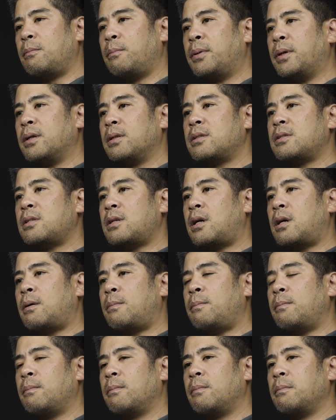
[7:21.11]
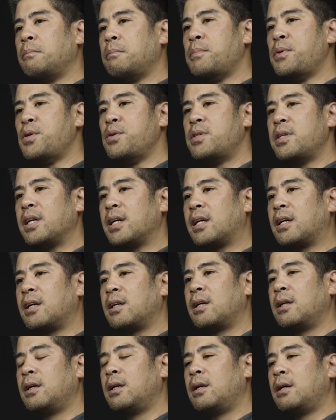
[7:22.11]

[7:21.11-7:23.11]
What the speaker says: but music